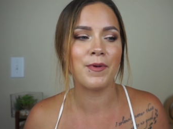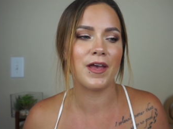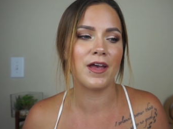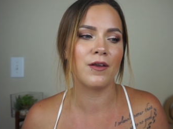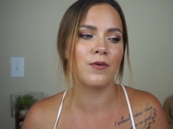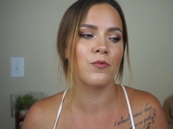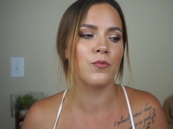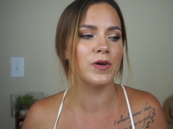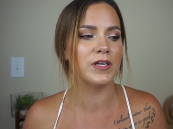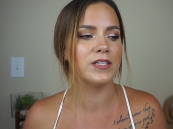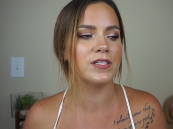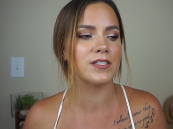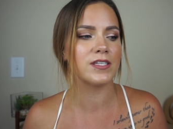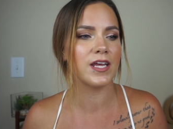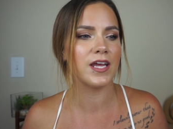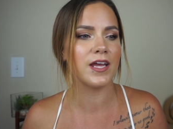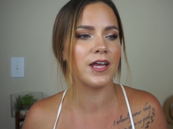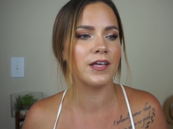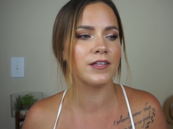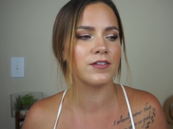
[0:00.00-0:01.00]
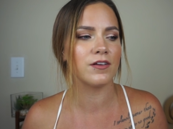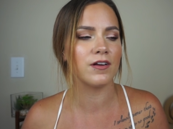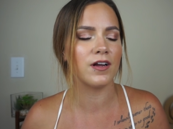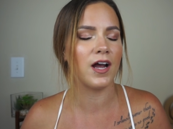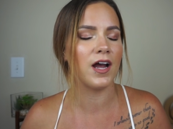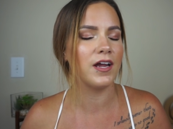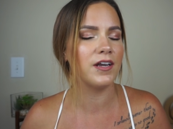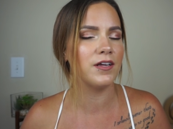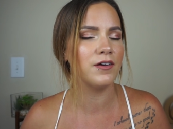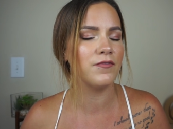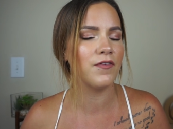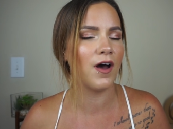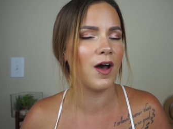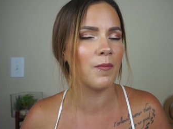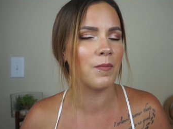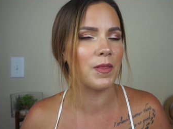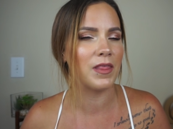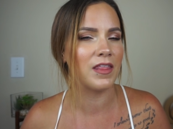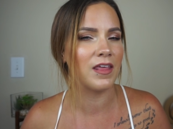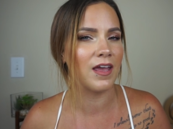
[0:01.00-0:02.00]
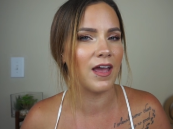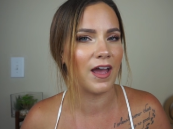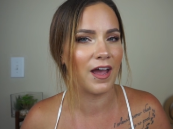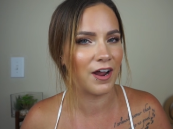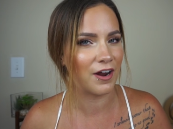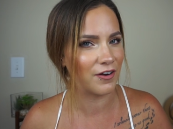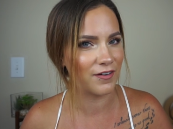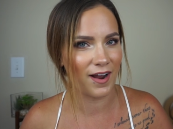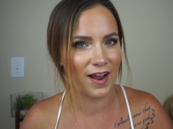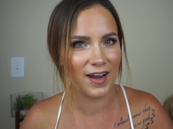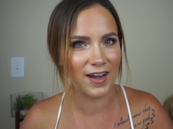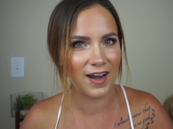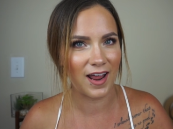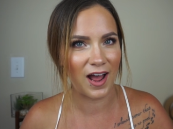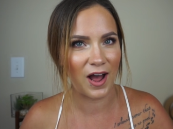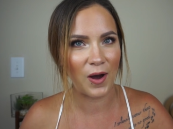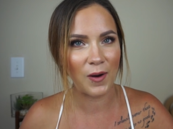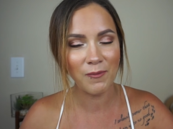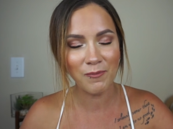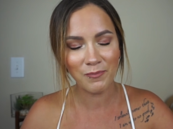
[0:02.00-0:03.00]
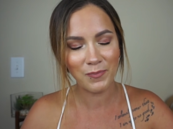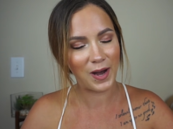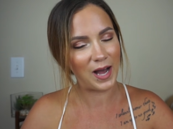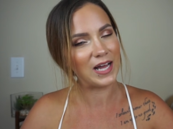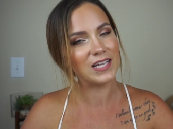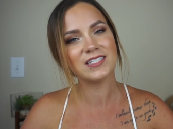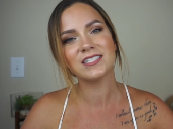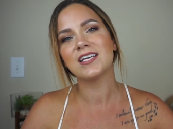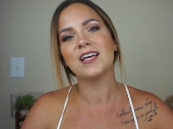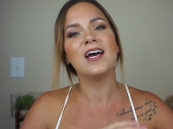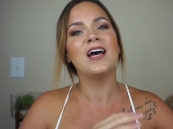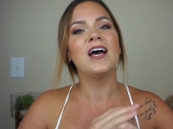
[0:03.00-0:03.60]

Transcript: and Wednesdays are kind of up in the air right now, but